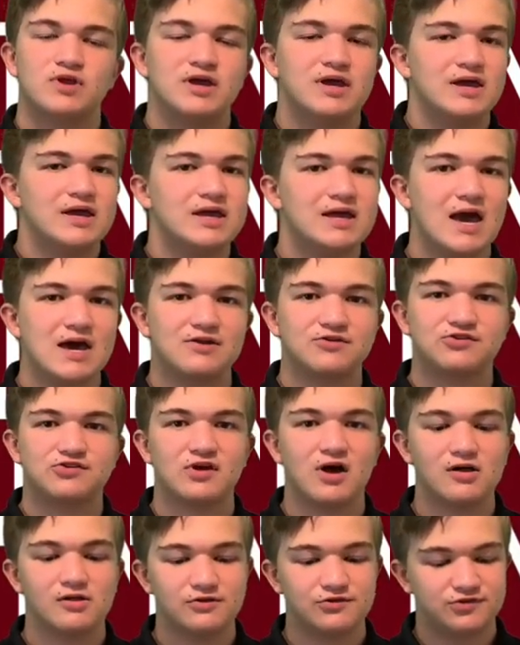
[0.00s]
He had a
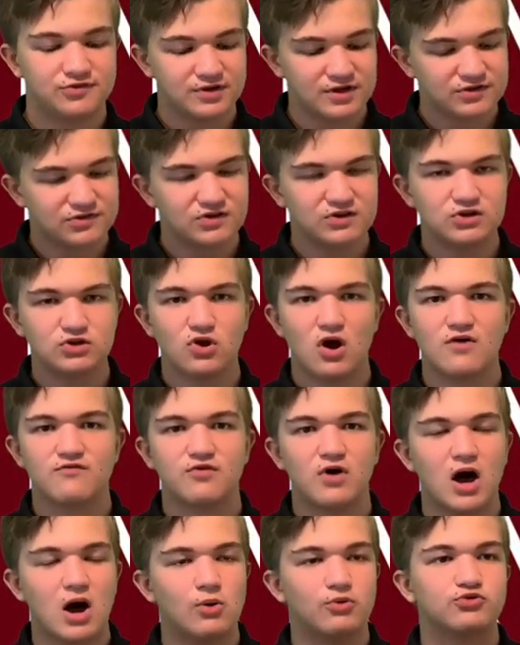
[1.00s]
solid season. You know,
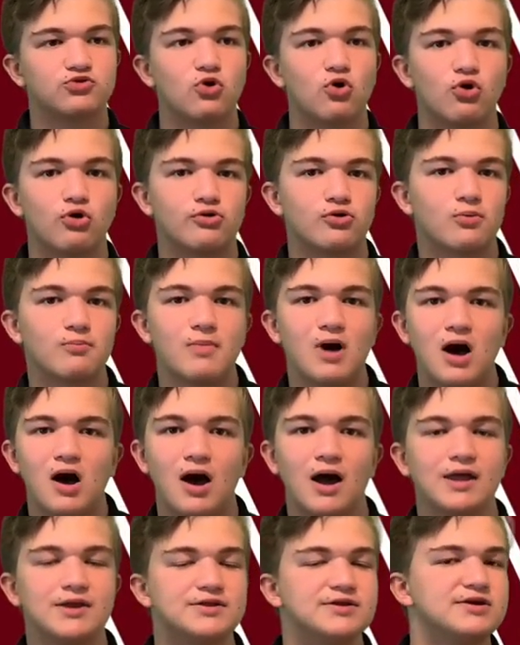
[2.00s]
I was hard on
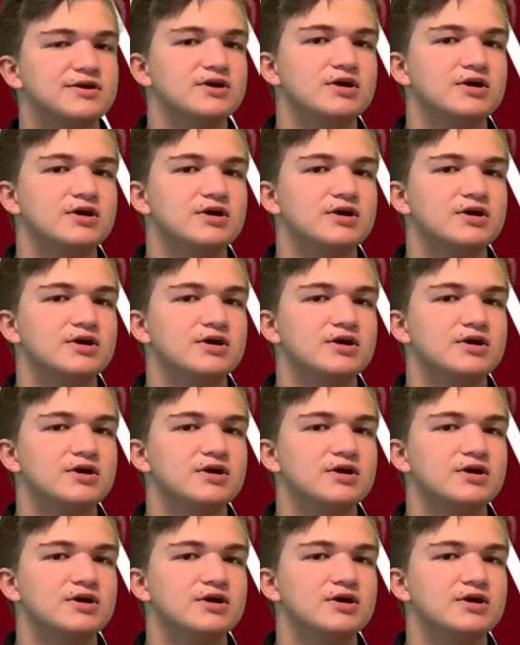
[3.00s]
Mond